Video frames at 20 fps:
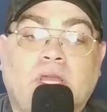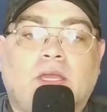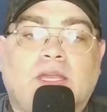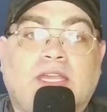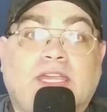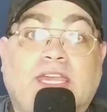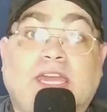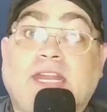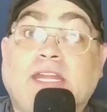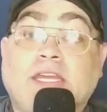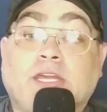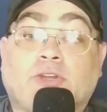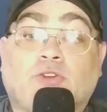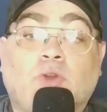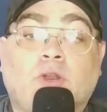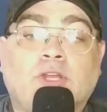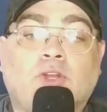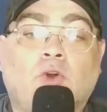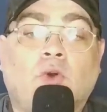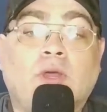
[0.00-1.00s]
Getting a
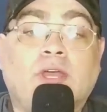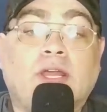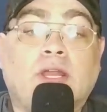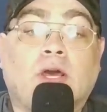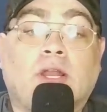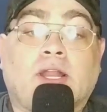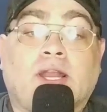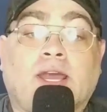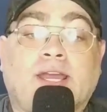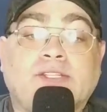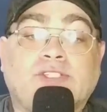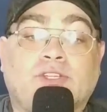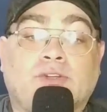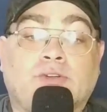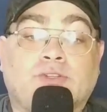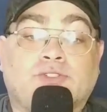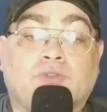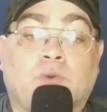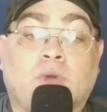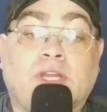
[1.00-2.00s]
critical hit on a 19
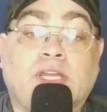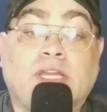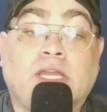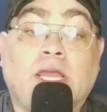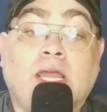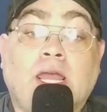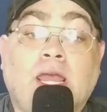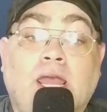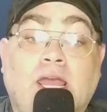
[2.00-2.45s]
or 20